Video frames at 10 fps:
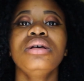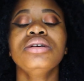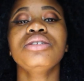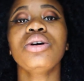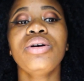
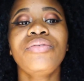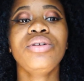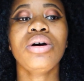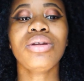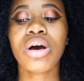So if you
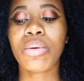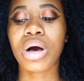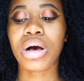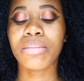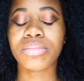don't know,
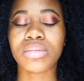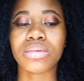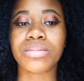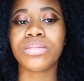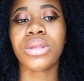um,
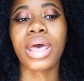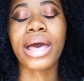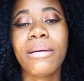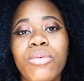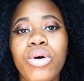
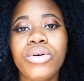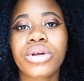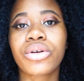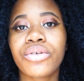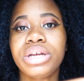emerald
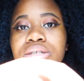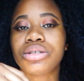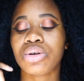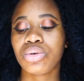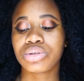or green
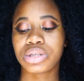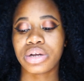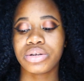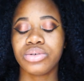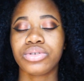stones,
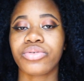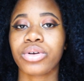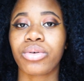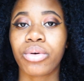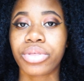they're used for
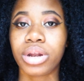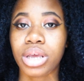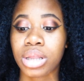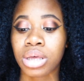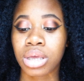growth and
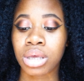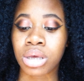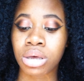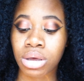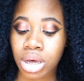healing.
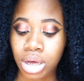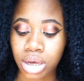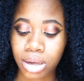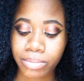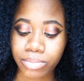
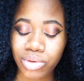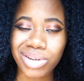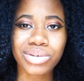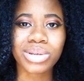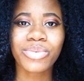Um, you
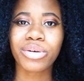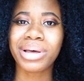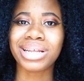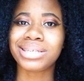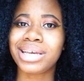can use them for
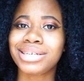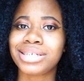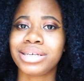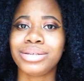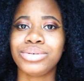
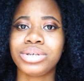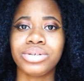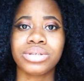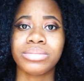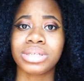meditation. You can
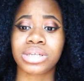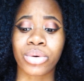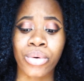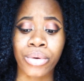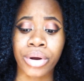use them as
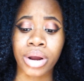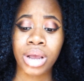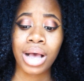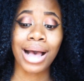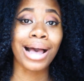decor.
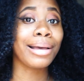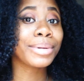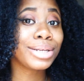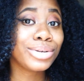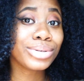I'm
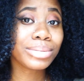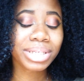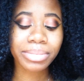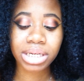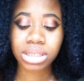gonna use them
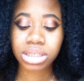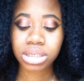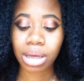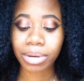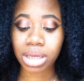as
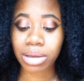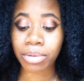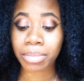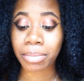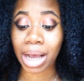meditation. I'm gonna keep
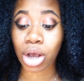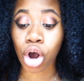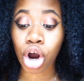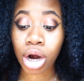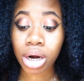them in my
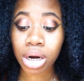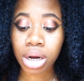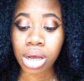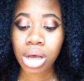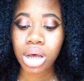car
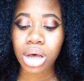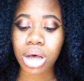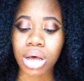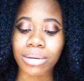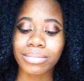
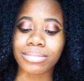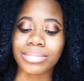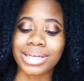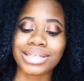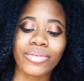um,
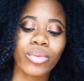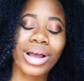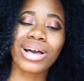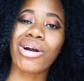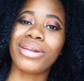because
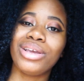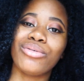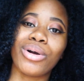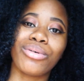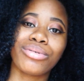everywhere I go, I need
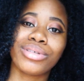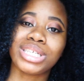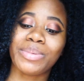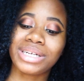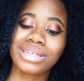growth,
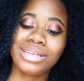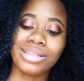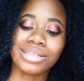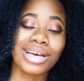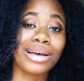especially in
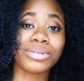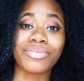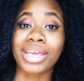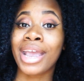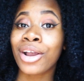the times of
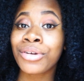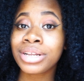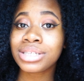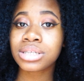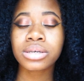the
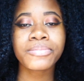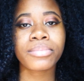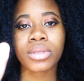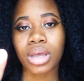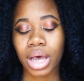Karens.
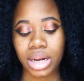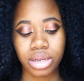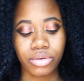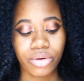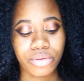I
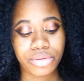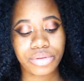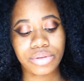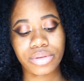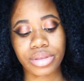need growth
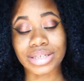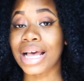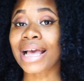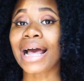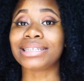because
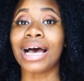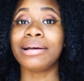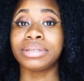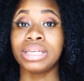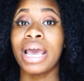I got
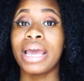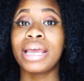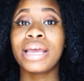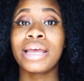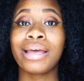time today,
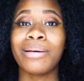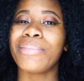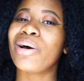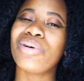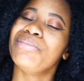
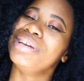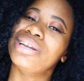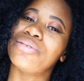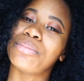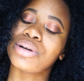but I want to be a
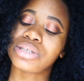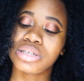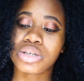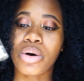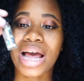different person.
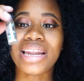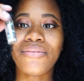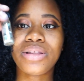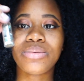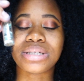So I
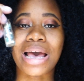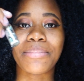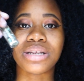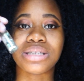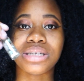definitely was
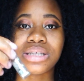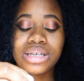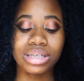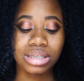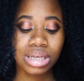happy to see
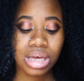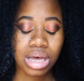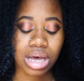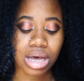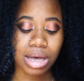these.
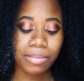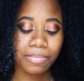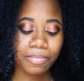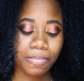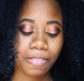
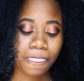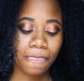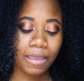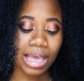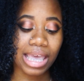Um,
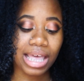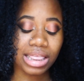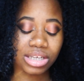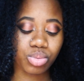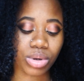again,
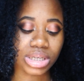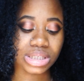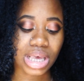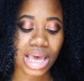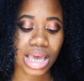this
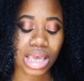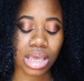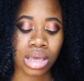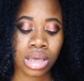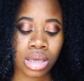was a